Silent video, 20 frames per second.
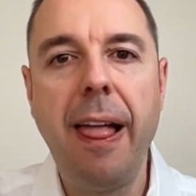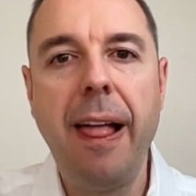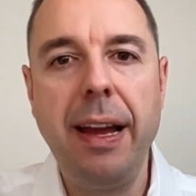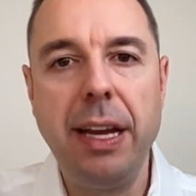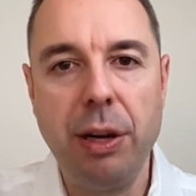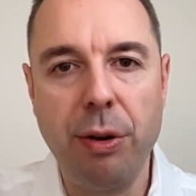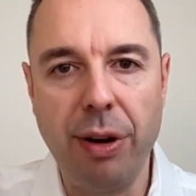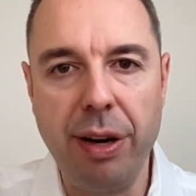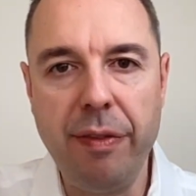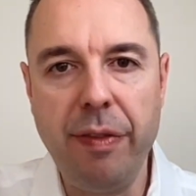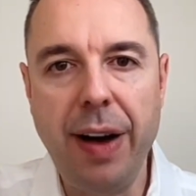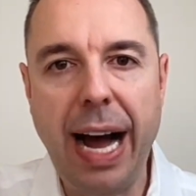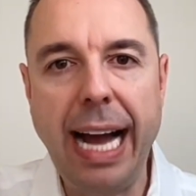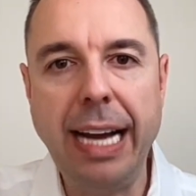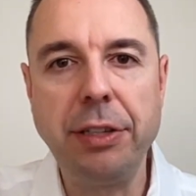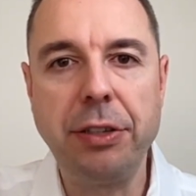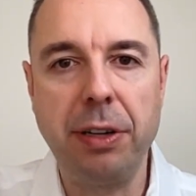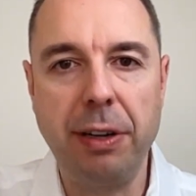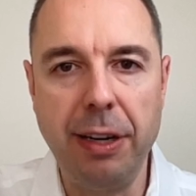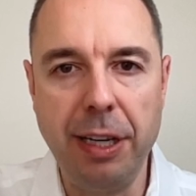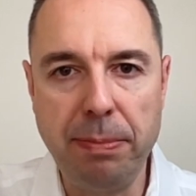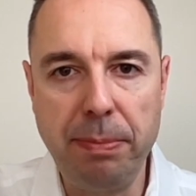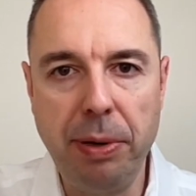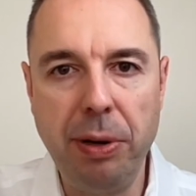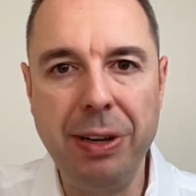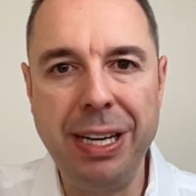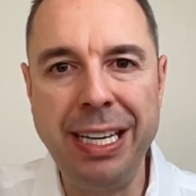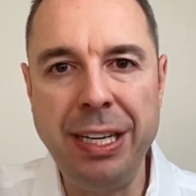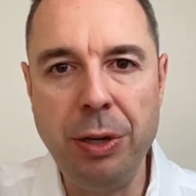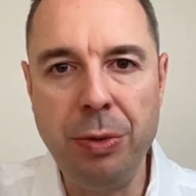your advisor is
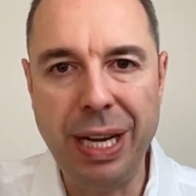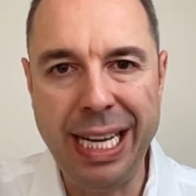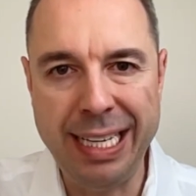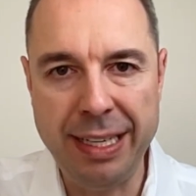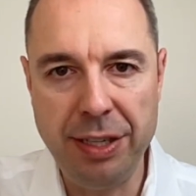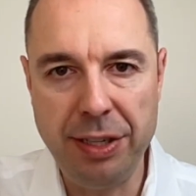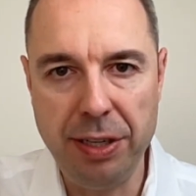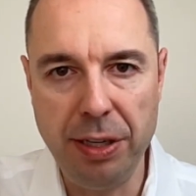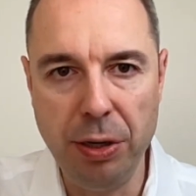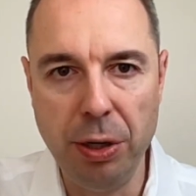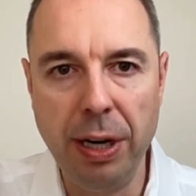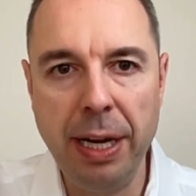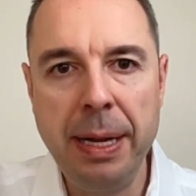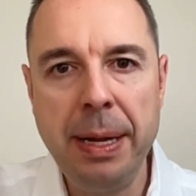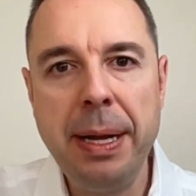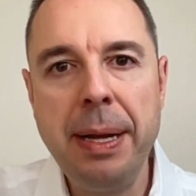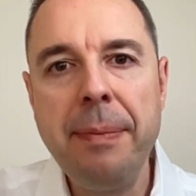putting you into.